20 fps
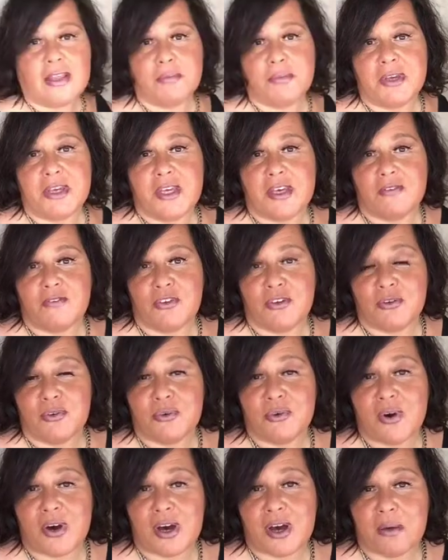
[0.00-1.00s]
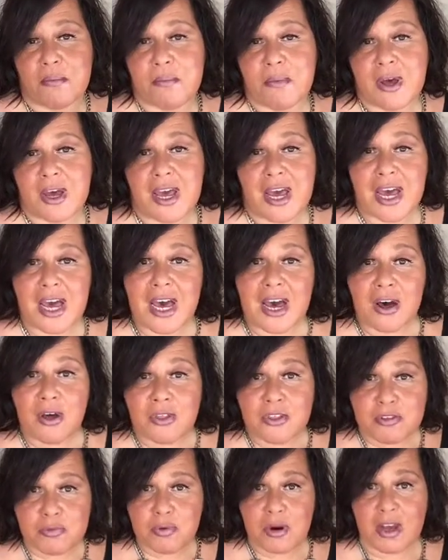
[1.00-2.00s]
let me give you how
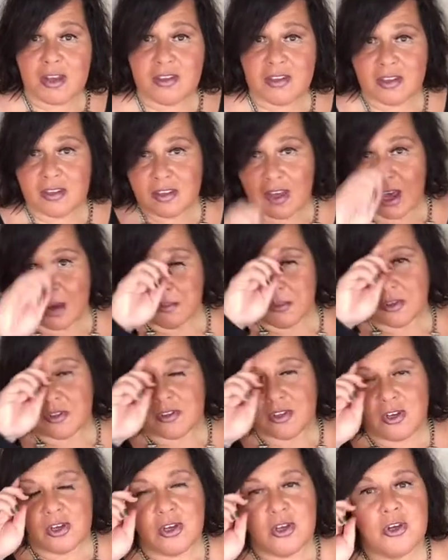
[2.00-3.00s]
this process happens.